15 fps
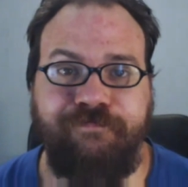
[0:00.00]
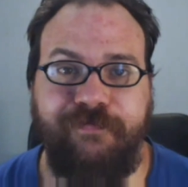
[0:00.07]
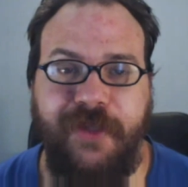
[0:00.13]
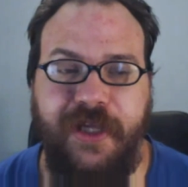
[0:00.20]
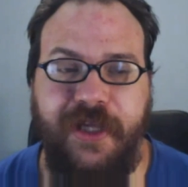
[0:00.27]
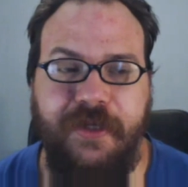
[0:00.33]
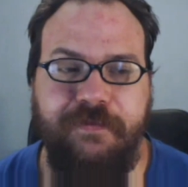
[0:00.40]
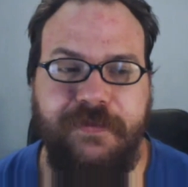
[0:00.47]

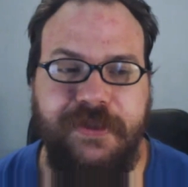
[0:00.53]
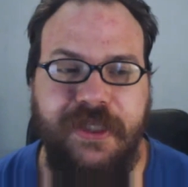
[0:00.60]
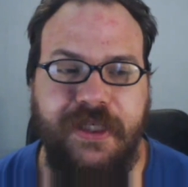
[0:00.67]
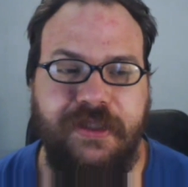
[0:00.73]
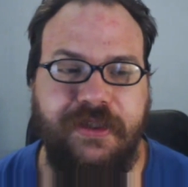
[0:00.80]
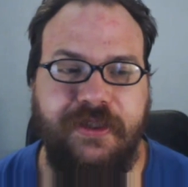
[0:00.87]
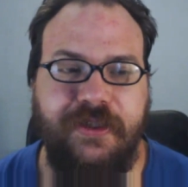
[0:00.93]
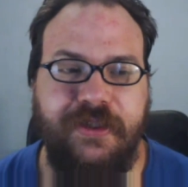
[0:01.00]
I'm
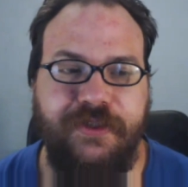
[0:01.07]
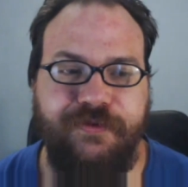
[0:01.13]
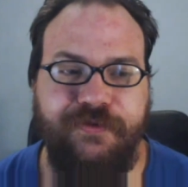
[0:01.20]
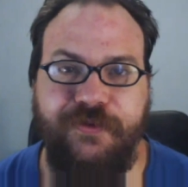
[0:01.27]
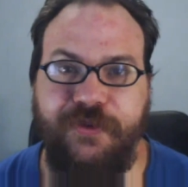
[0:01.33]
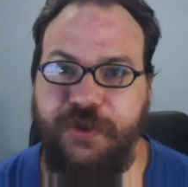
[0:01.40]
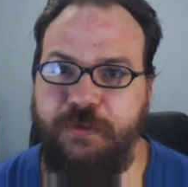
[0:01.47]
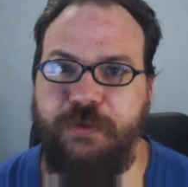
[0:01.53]
not the
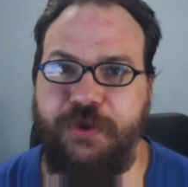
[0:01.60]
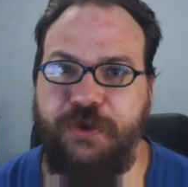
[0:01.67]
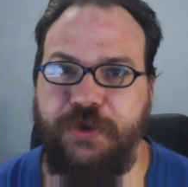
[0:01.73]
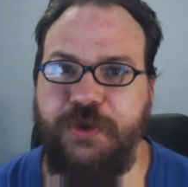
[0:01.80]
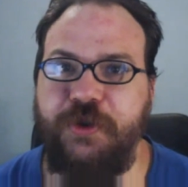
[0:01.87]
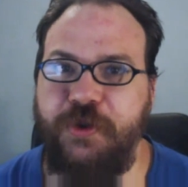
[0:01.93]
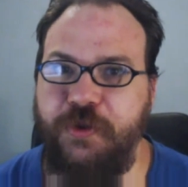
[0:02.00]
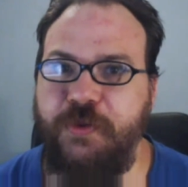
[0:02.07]
first
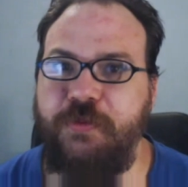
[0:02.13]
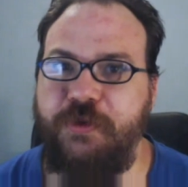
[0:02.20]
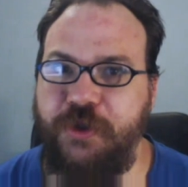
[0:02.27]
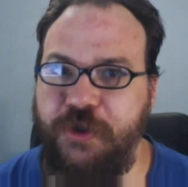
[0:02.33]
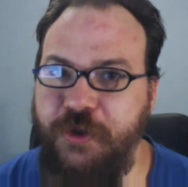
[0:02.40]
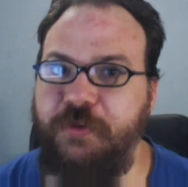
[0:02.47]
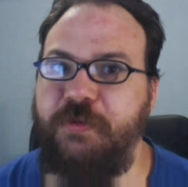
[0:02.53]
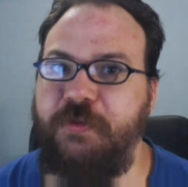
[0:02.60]
person who
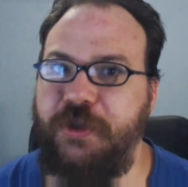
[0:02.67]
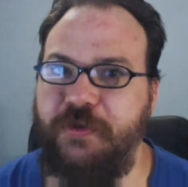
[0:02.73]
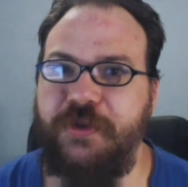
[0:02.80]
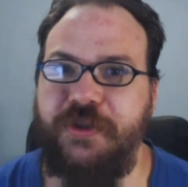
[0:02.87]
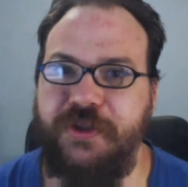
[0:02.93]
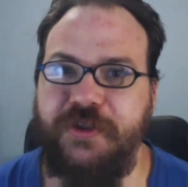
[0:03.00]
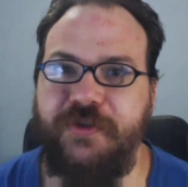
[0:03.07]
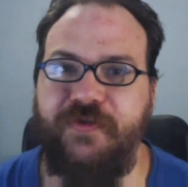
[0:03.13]
should be doing a
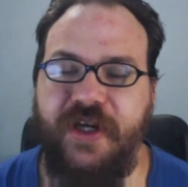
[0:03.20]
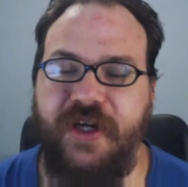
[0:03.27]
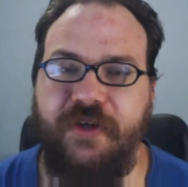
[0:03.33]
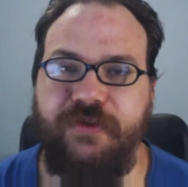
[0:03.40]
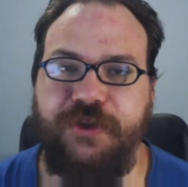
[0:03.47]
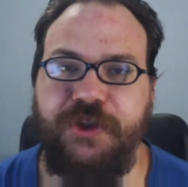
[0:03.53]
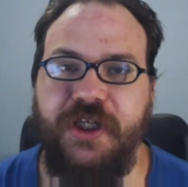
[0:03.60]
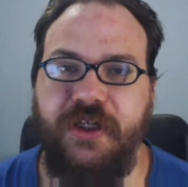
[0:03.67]
survival
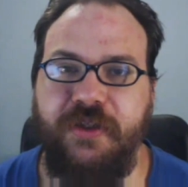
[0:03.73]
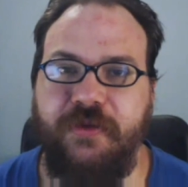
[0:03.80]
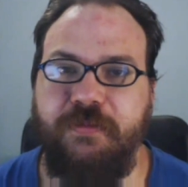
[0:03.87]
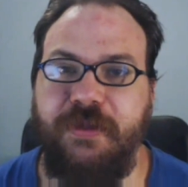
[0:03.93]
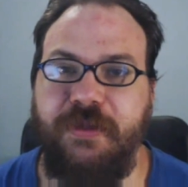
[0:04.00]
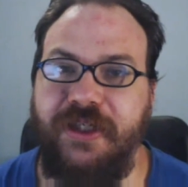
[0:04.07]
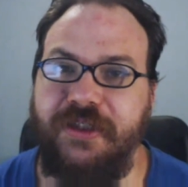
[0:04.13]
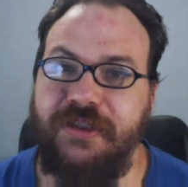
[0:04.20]
channel,
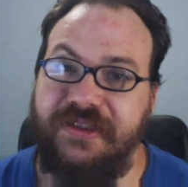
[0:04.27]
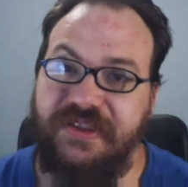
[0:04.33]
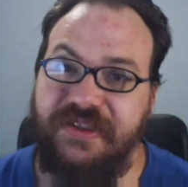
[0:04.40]
but